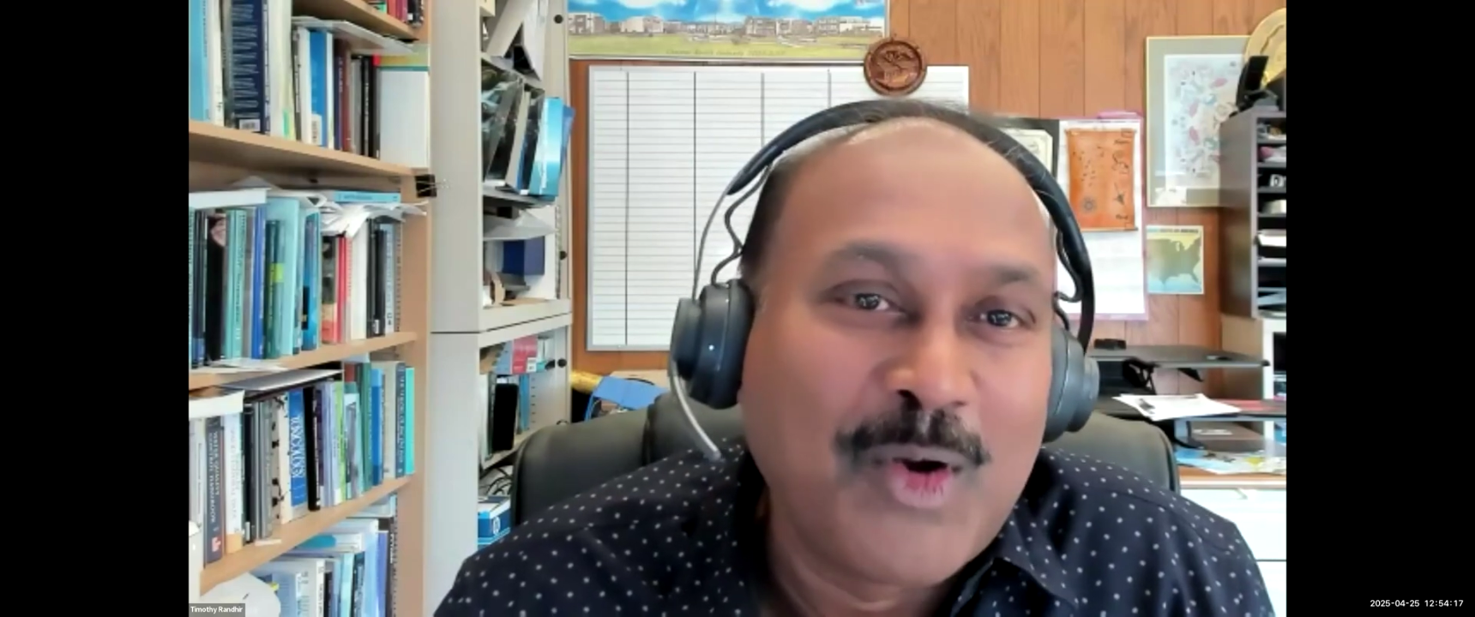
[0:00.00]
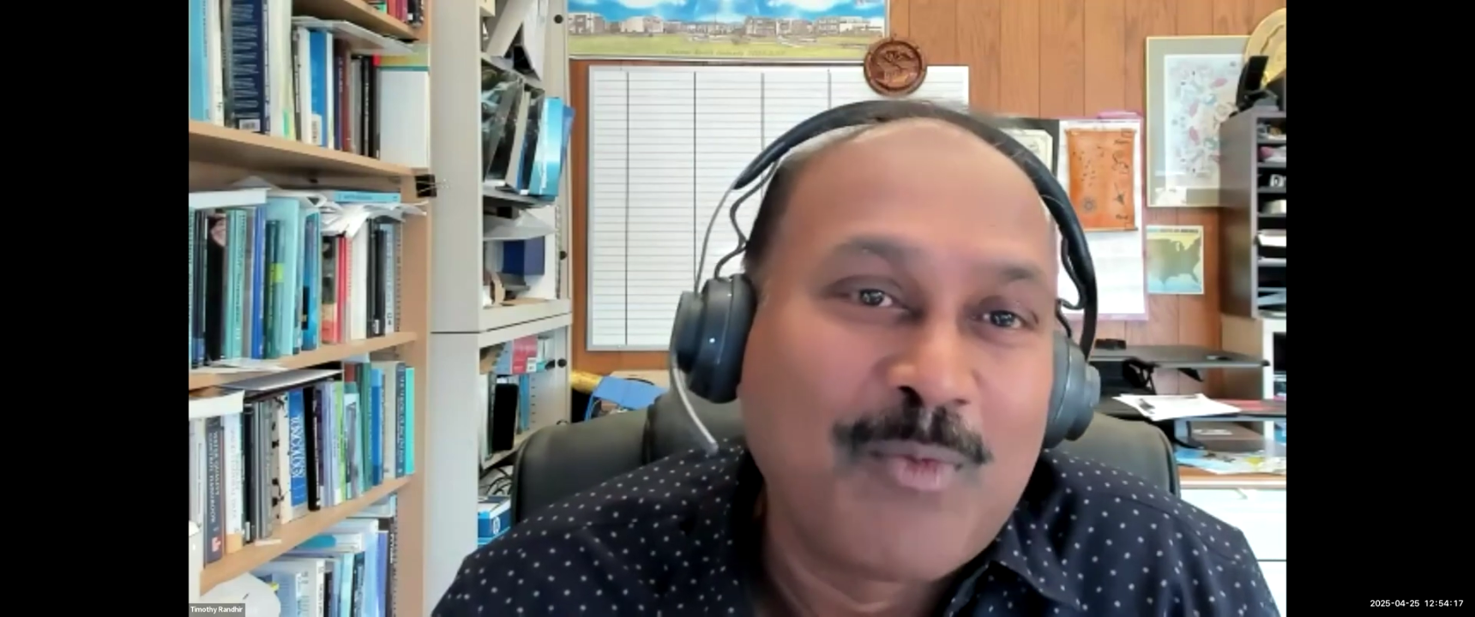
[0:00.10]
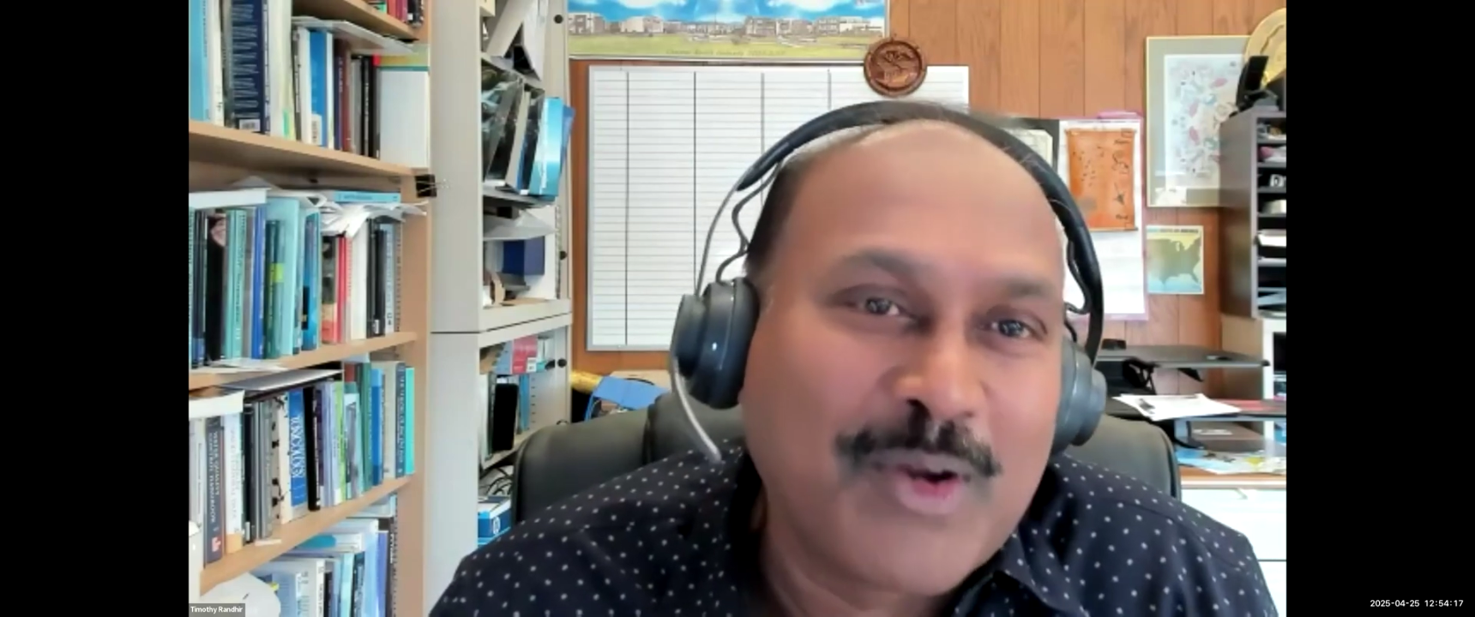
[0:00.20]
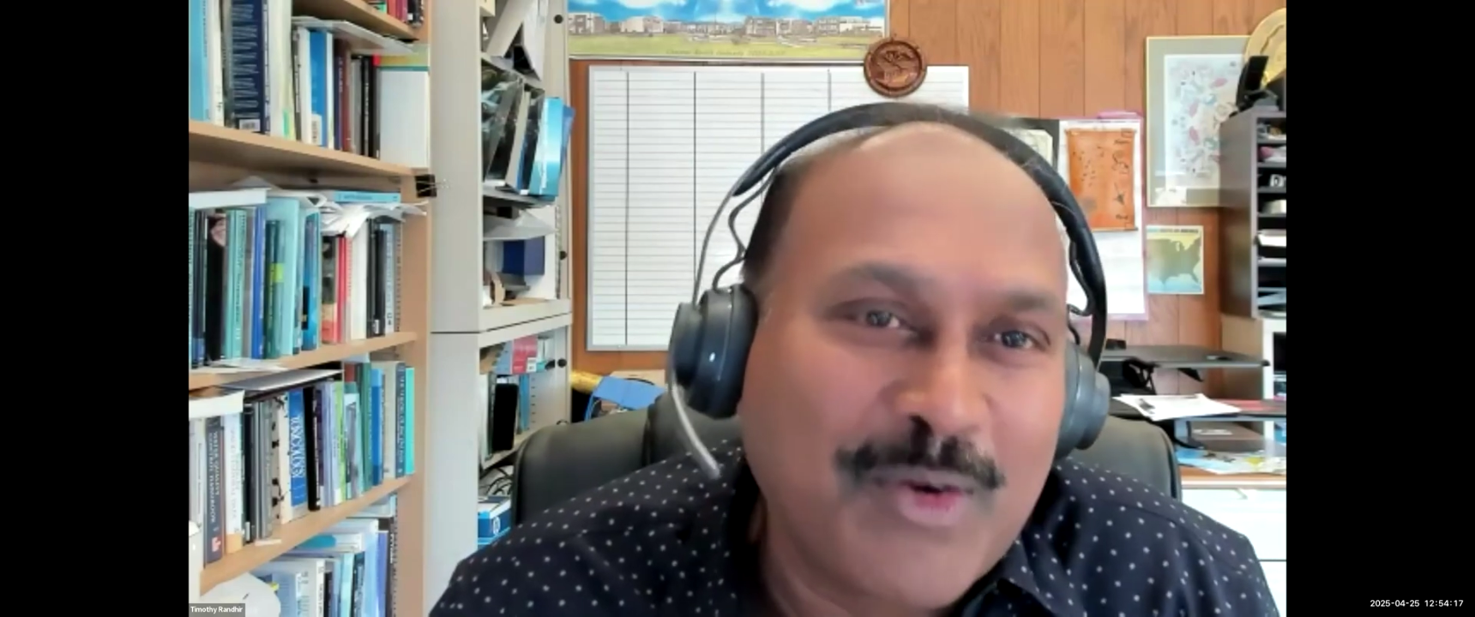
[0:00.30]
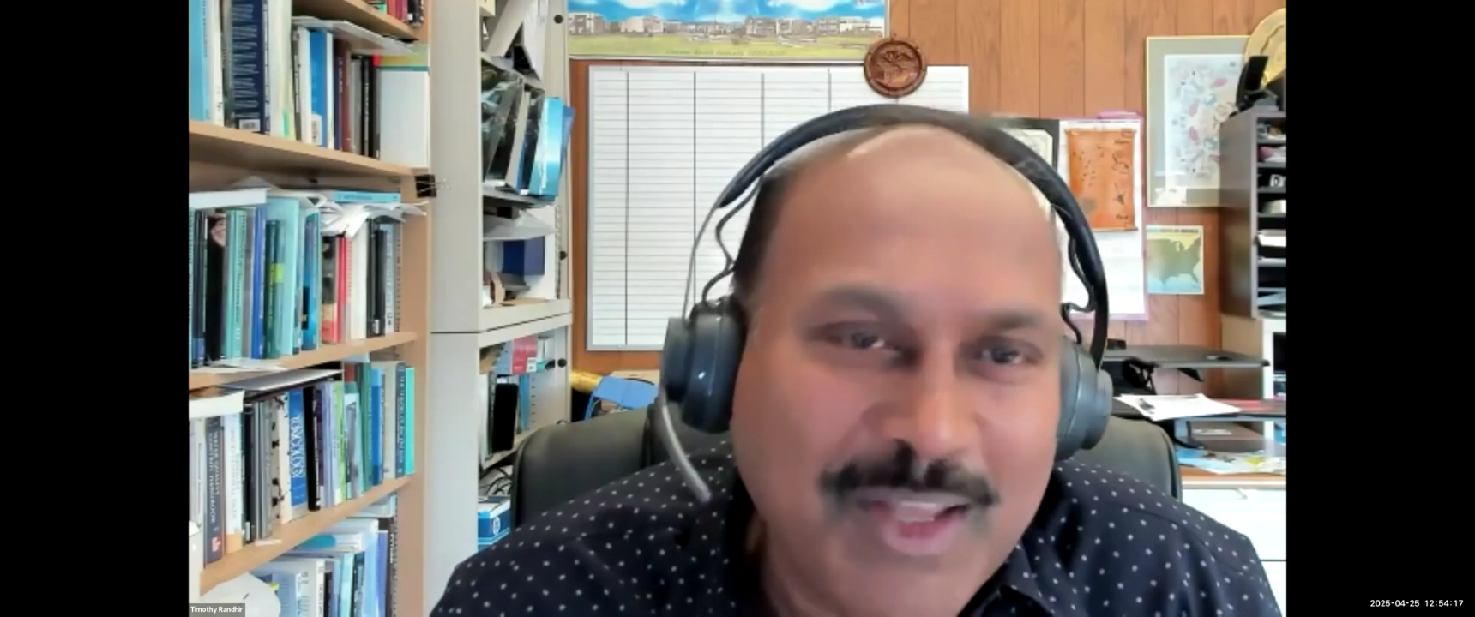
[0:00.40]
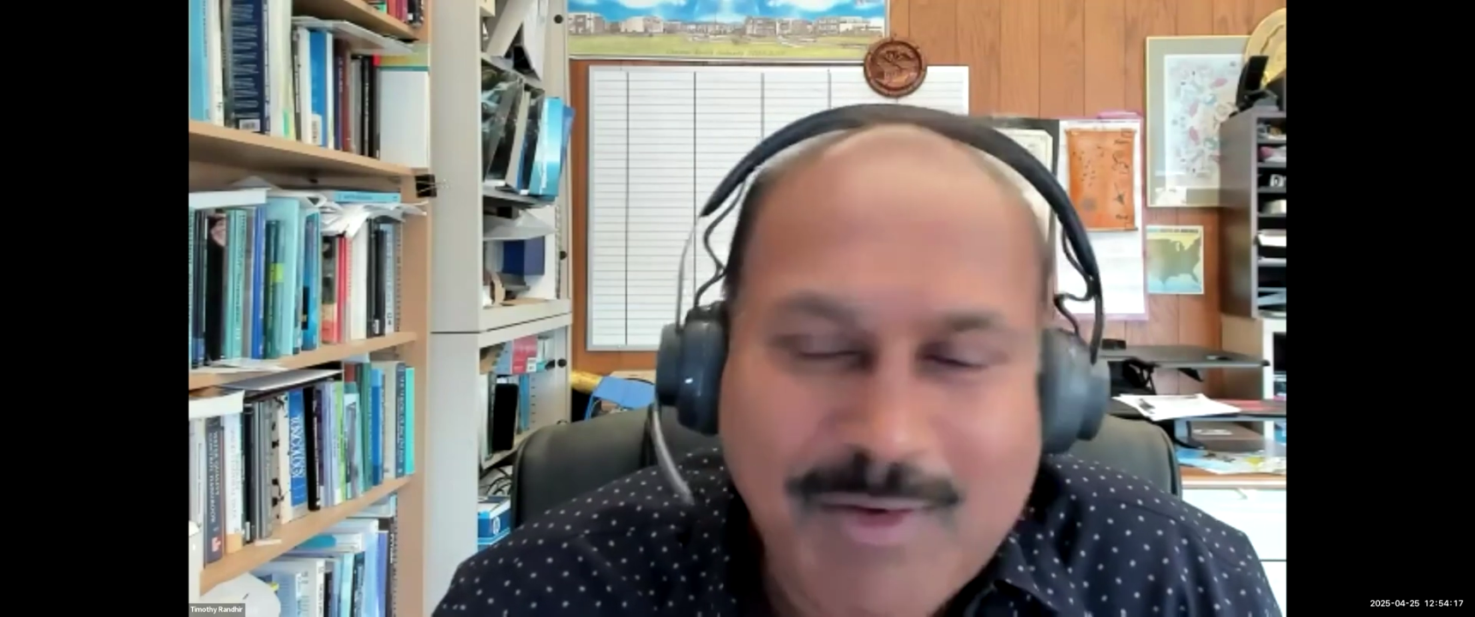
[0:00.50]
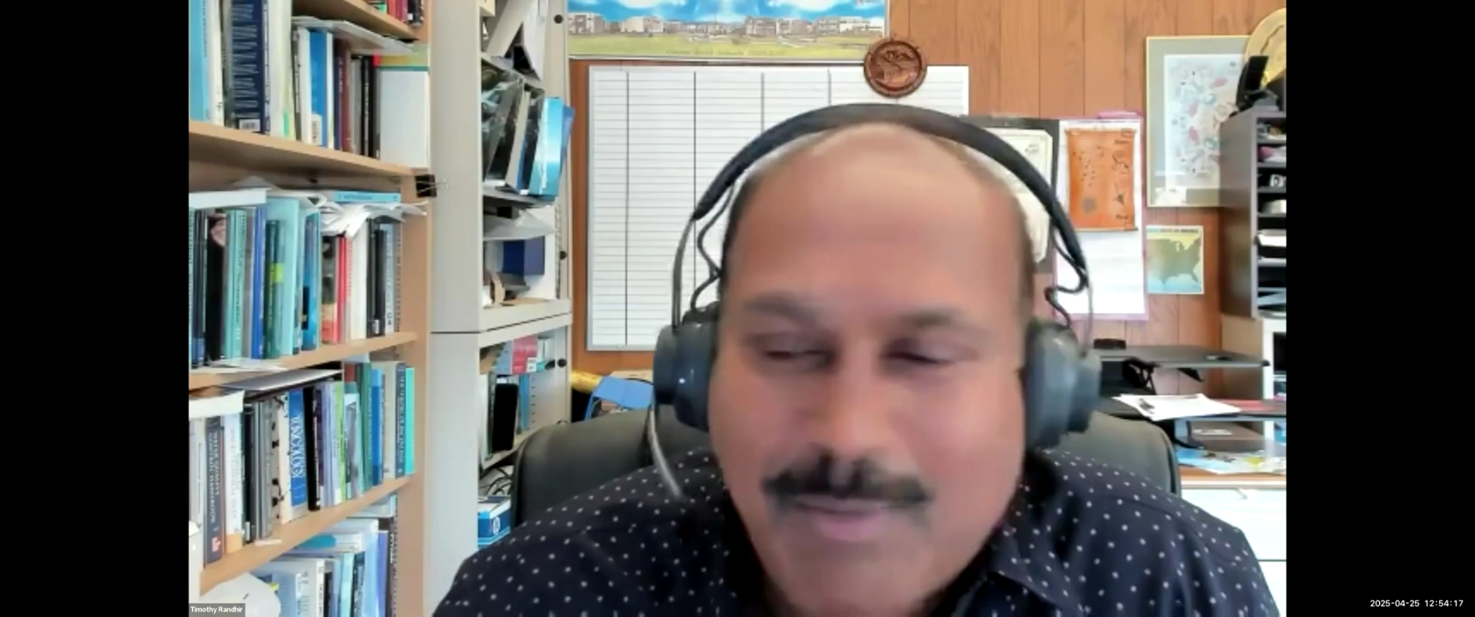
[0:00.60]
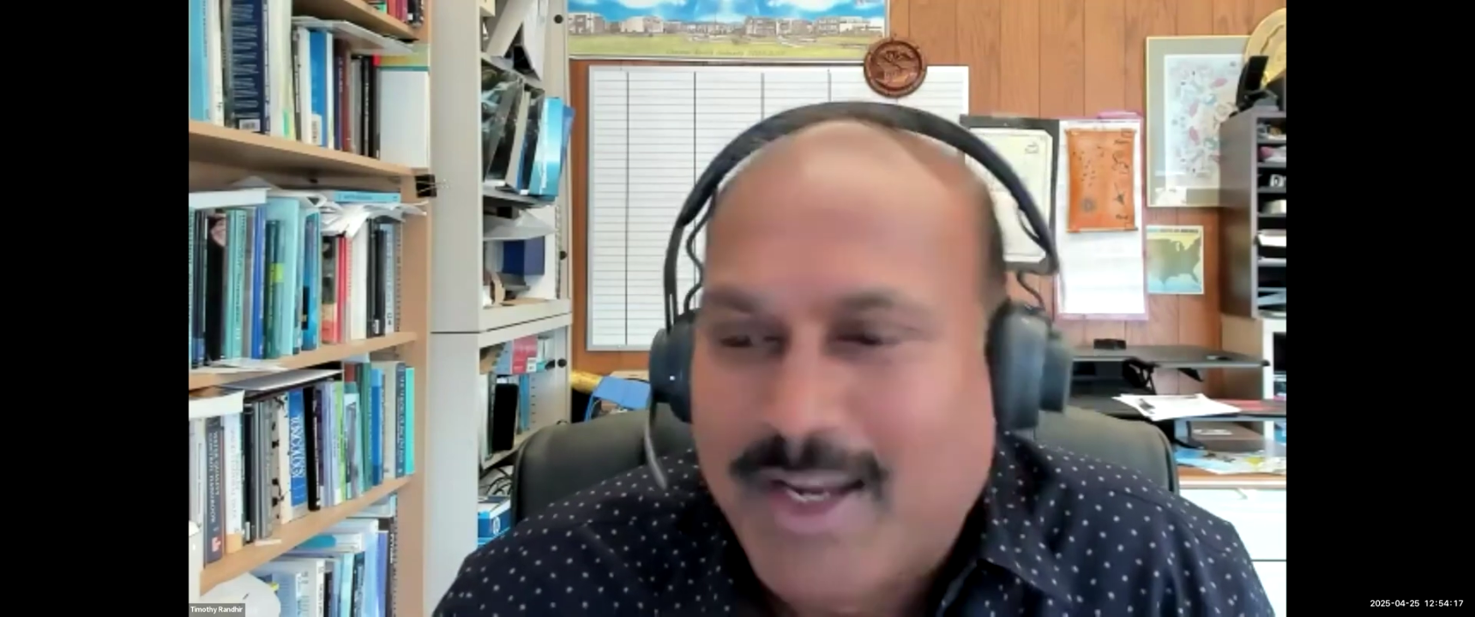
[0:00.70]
hope we could give